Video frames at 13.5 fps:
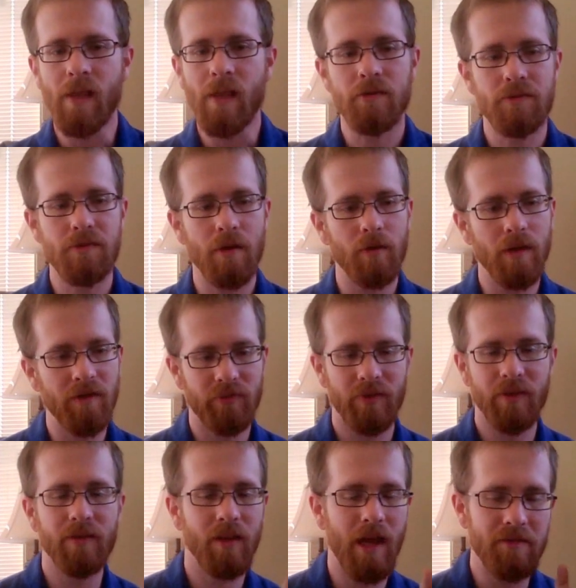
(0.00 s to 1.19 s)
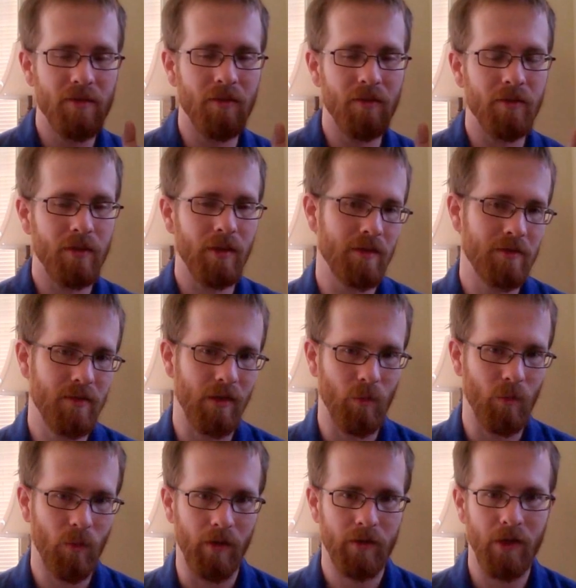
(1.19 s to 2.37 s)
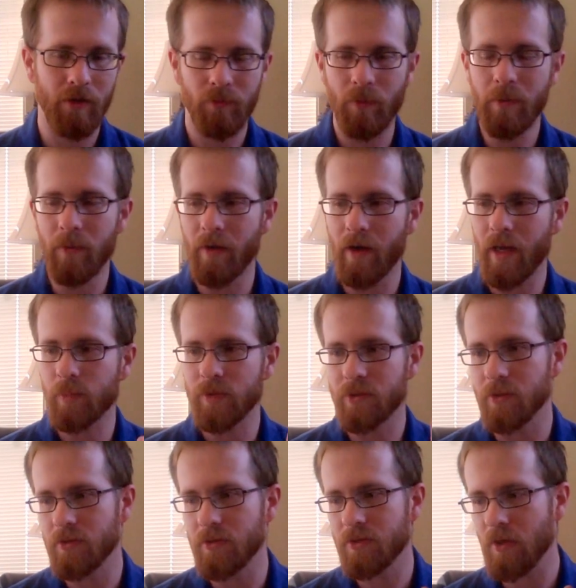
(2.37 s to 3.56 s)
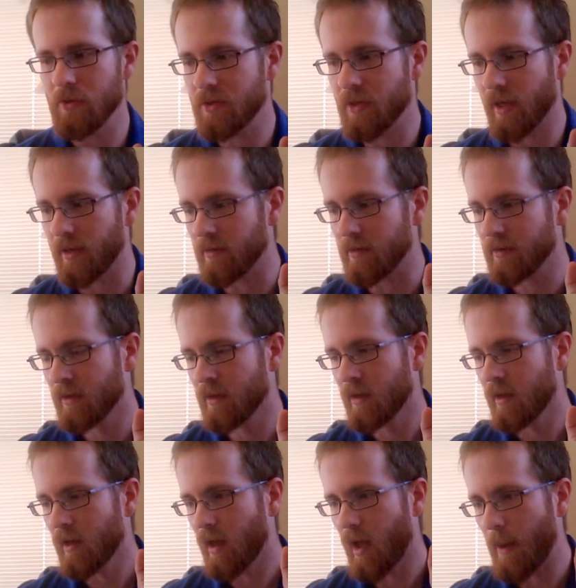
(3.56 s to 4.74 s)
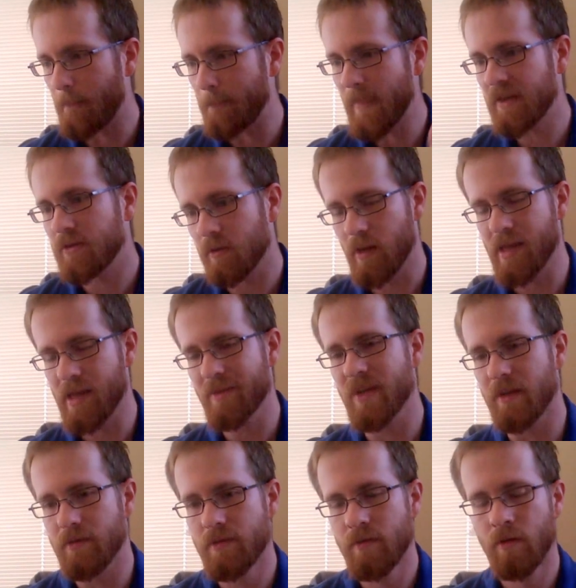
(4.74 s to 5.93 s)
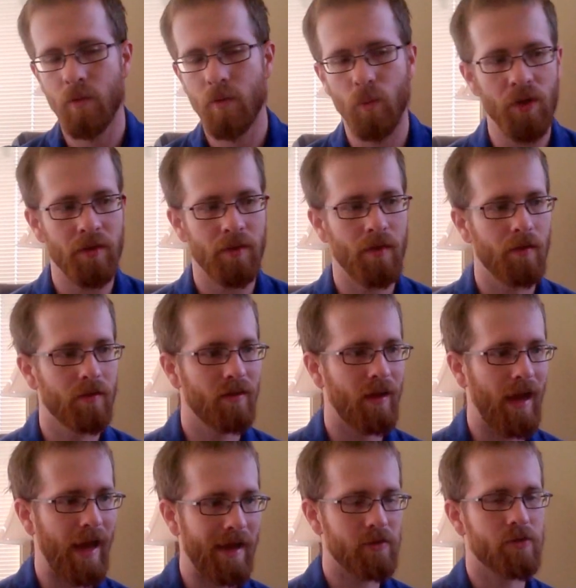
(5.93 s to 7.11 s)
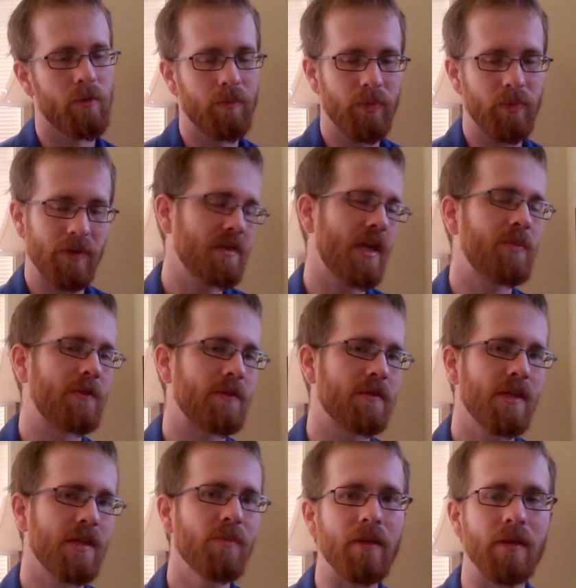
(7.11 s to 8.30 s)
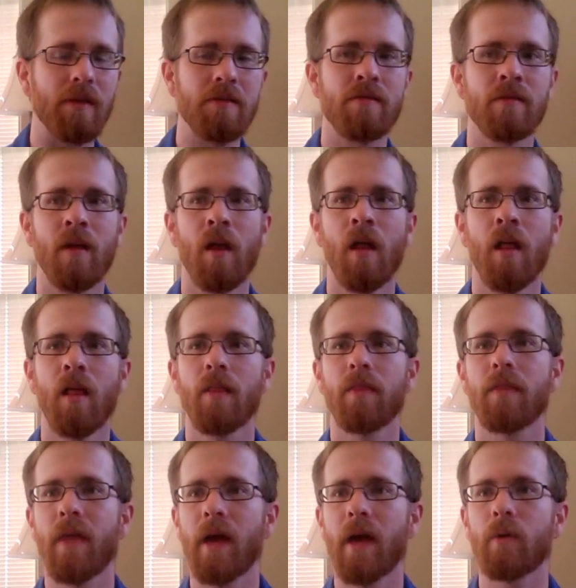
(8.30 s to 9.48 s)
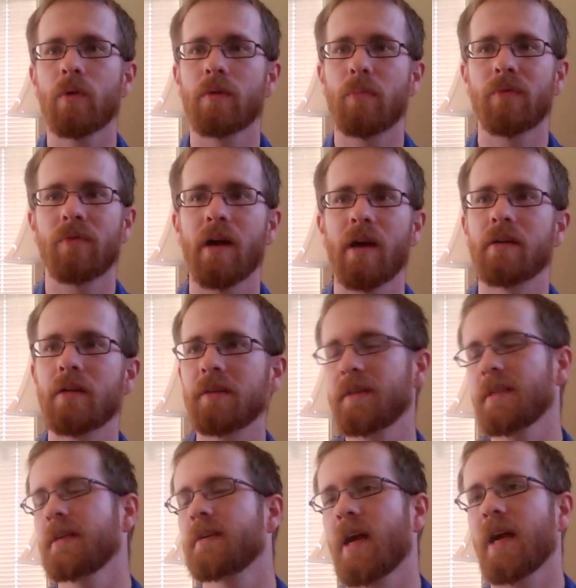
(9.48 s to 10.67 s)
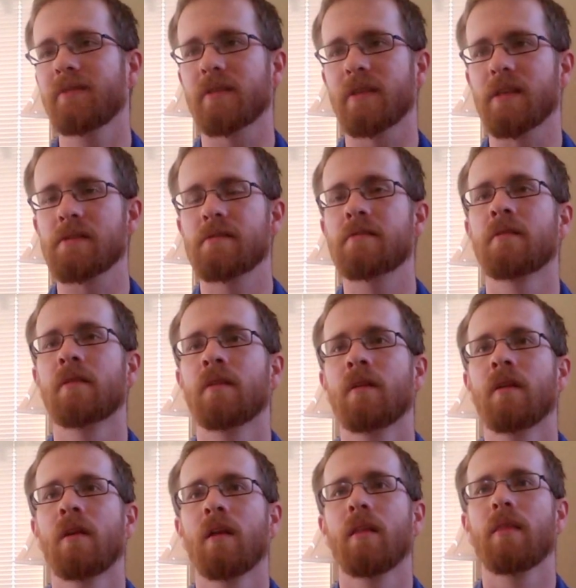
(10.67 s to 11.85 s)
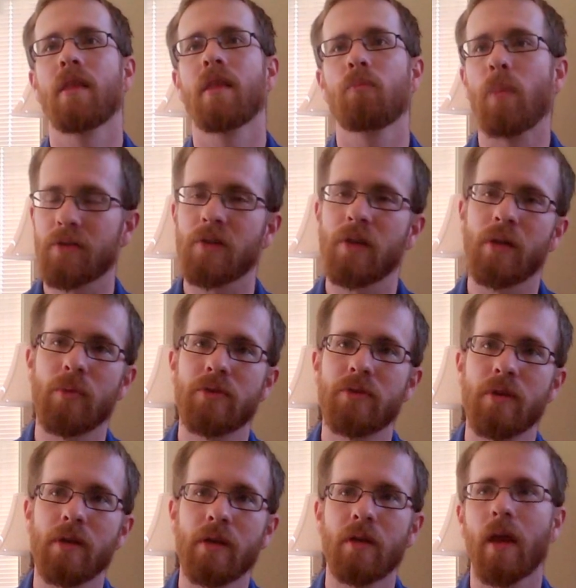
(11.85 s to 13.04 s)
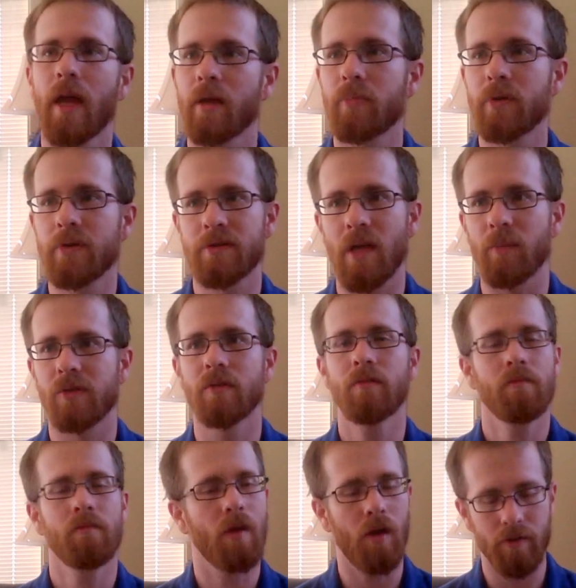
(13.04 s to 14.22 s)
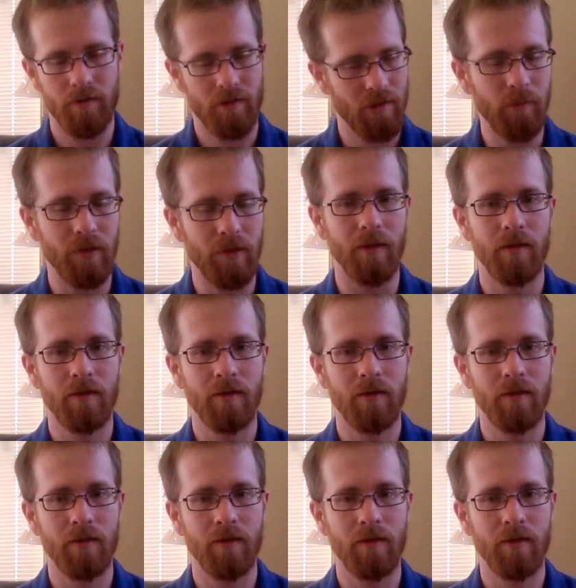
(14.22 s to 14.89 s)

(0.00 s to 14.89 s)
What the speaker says: So if the classical conditioning worked, if we were able to associate a mental image with actual perceptual stimulus, then that would provide clear evidence that mental imagery and perception are similar.